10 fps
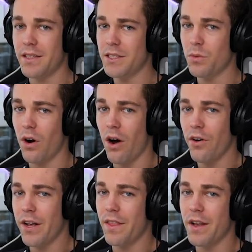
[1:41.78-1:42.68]
since we're
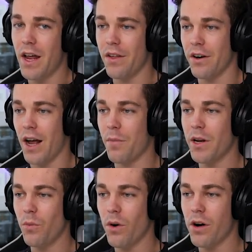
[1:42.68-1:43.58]
already in the nether, I'm
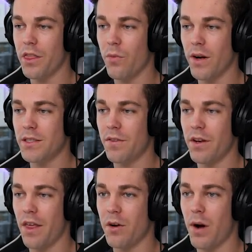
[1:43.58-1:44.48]
gonna work on the rest of
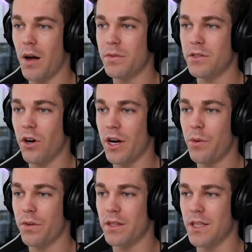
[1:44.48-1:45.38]
the nether mobs,
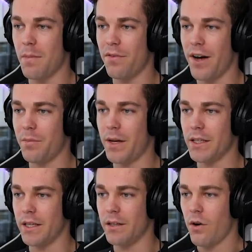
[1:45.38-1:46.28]
starting with the zombified
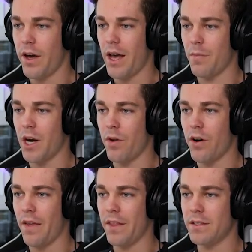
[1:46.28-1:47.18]
piglin. Okay, I'm gonna
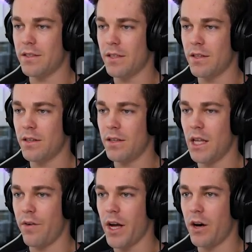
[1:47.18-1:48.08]
regret this.
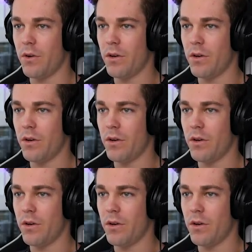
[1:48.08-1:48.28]
There we go.